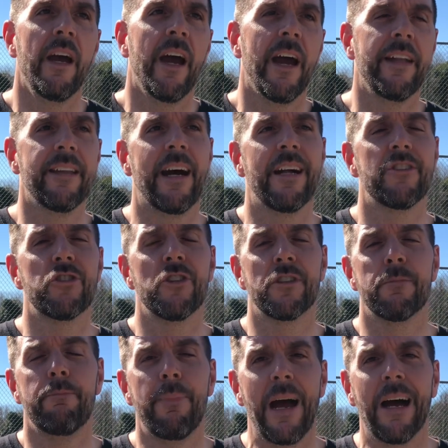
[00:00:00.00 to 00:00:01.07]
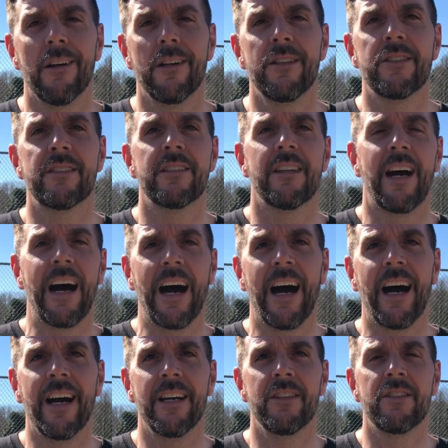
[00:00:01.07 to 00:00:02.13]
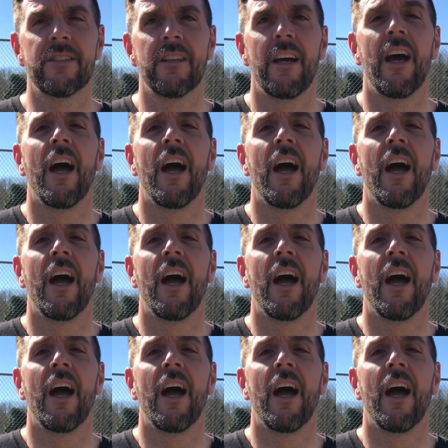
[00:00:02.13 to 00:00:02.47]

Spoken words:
and that's just balance, eyes,